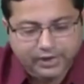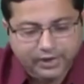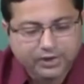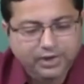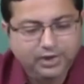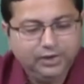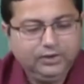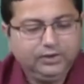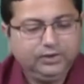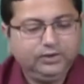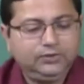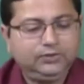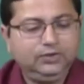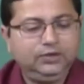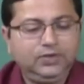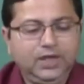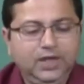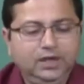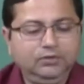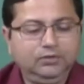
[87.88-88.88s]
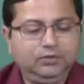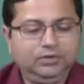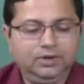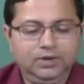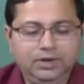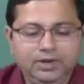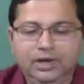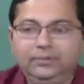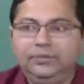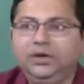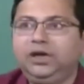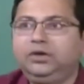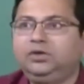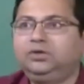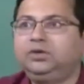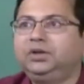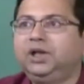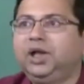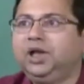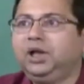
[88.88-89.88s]
Okay. So, now
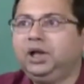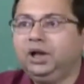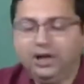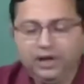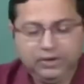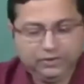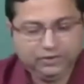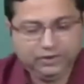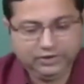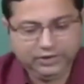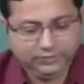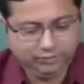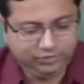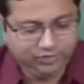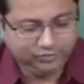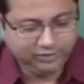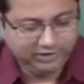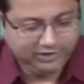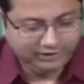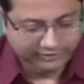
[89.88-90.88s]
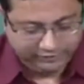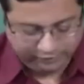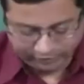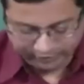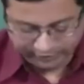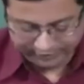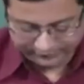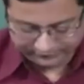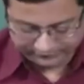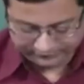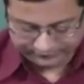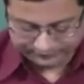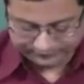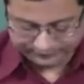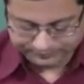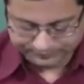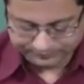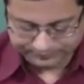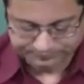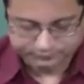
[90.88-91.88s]
coming to the solid propellant
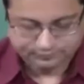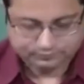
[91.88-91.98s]
rockets.